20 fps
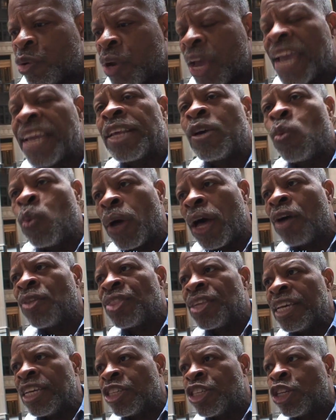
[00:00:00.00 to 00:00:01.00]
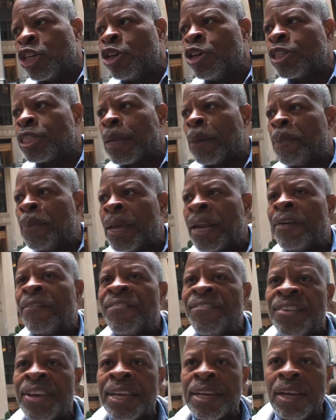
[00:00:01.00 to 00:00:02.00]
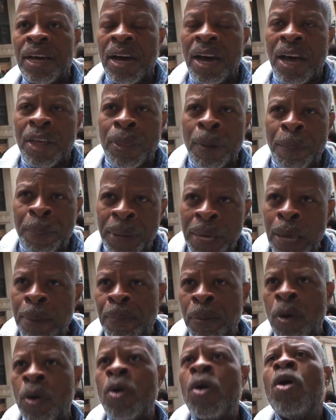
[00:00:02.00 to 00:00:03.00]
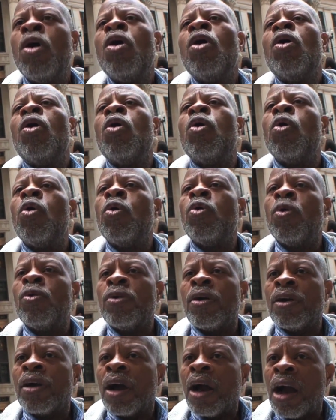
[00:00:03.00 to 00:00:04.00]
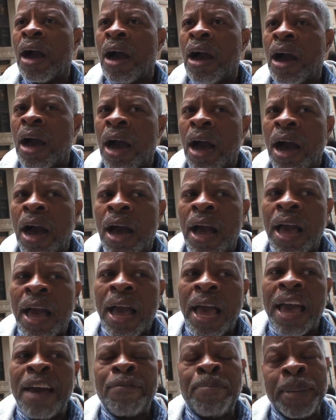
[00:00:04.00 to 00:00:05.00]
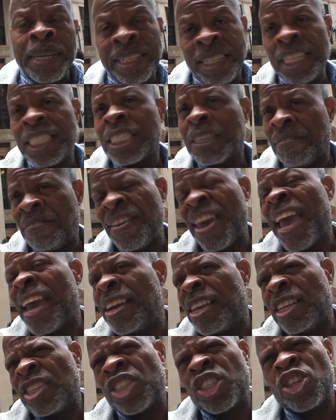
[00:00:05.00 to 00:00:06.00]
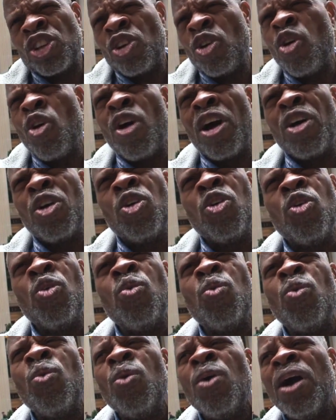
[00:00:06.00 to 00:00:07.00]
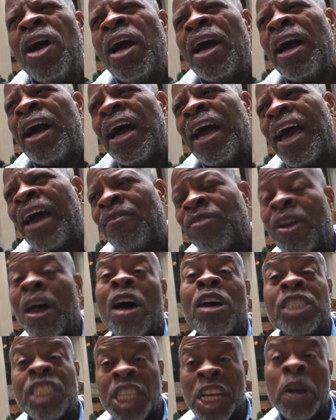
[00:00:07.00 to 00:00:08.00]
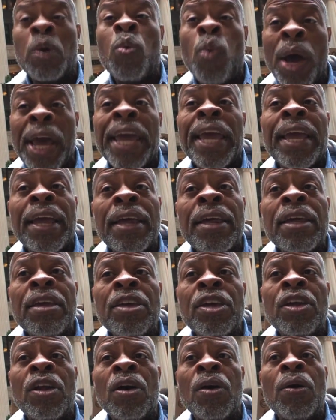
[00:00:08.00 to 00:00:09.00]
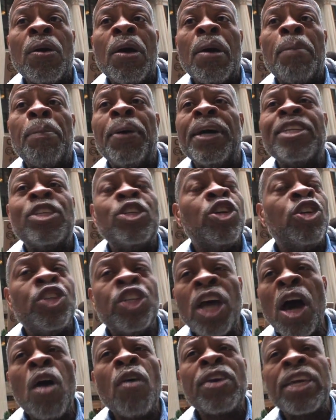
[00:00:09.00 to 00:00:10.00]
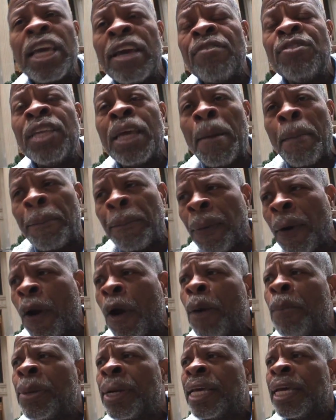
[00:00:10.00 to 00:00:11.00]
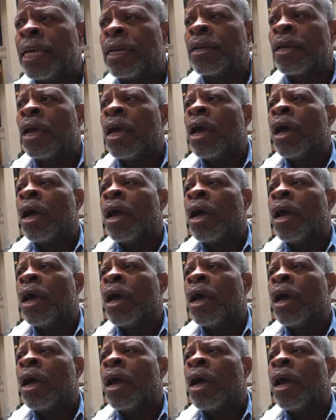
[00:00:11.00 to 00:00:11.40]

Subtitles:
created wealth is used to benefit other people who have been disadvantaged or who have lost their way, you know. But you don't give them permanent